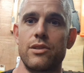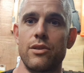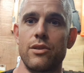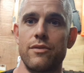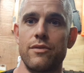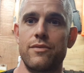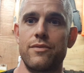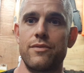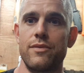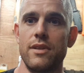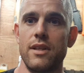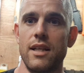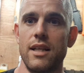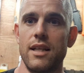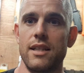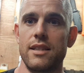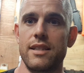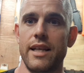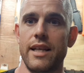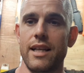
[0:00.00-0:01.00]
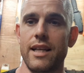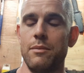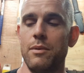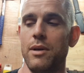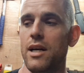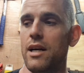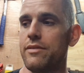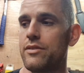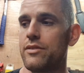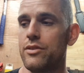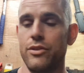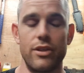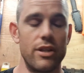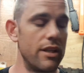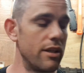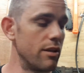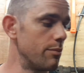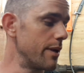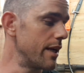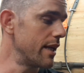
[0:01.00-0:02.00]
sort of taken up my afternoon a
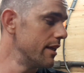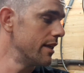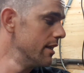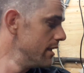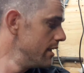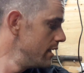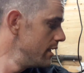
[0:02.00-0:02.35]
little bit.